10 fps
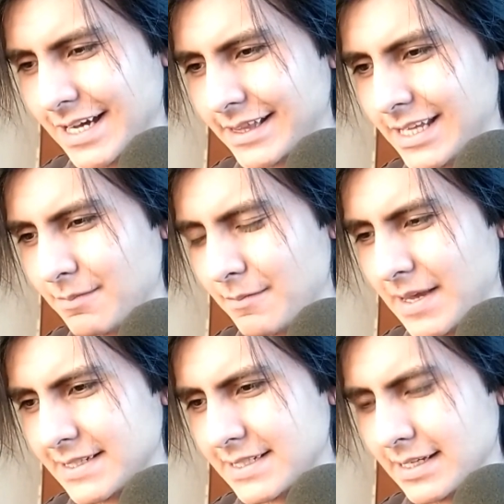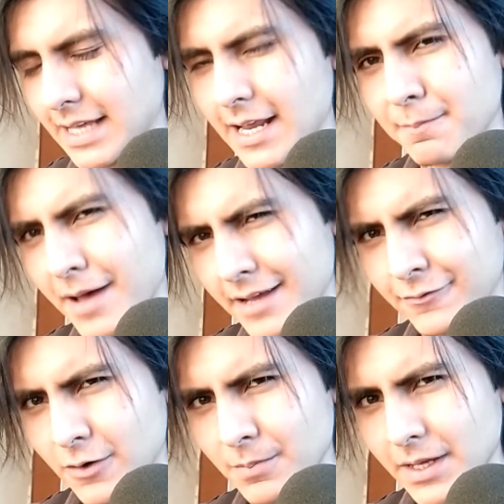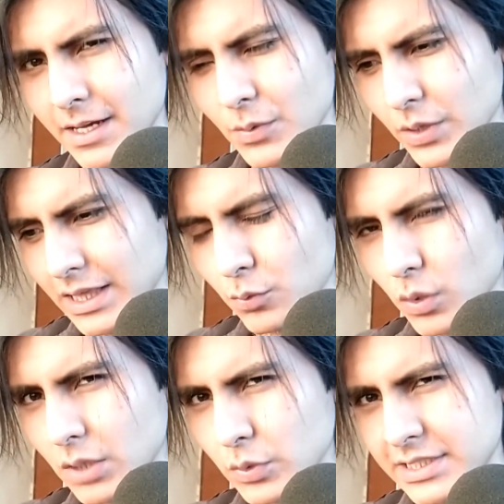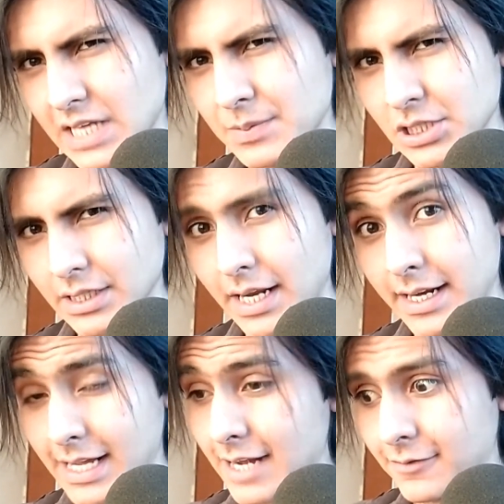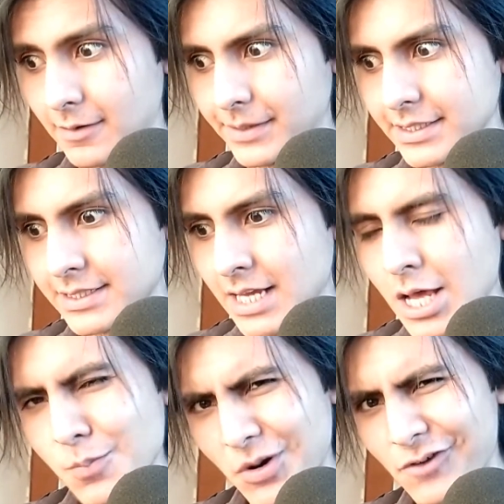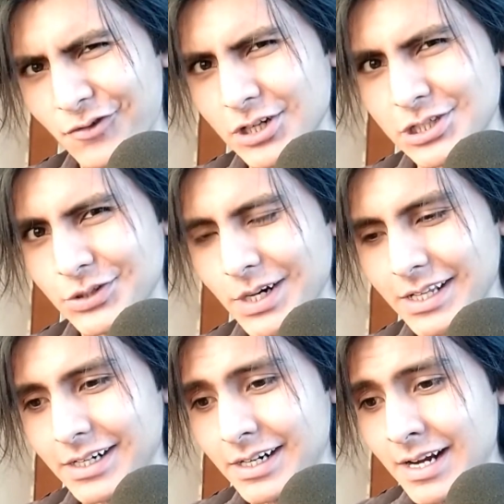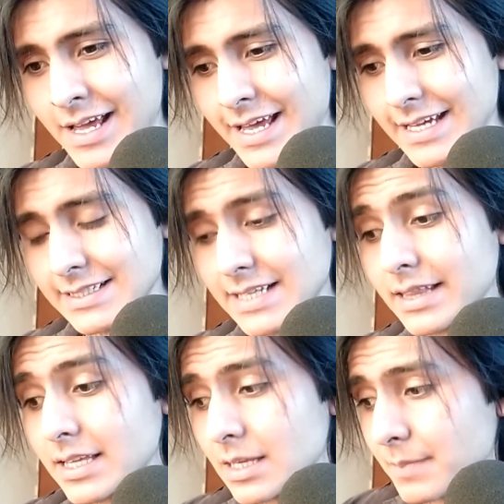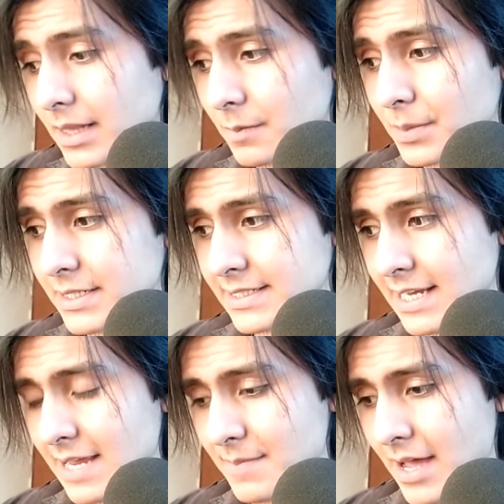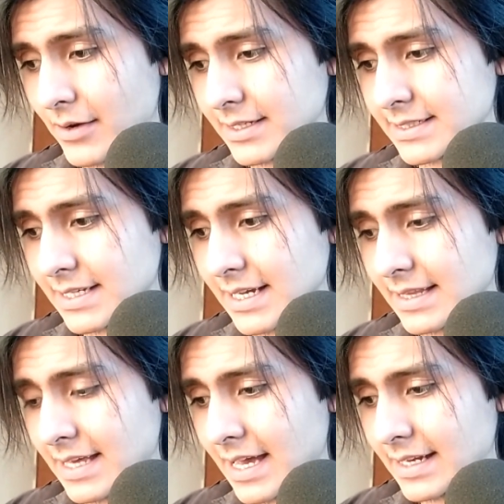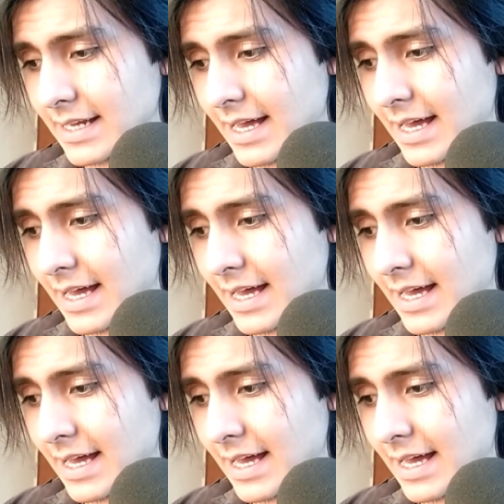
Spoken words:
goddamn amazing, that apart from the really well reception that they got from this very first trailer, is that the developers came out and say that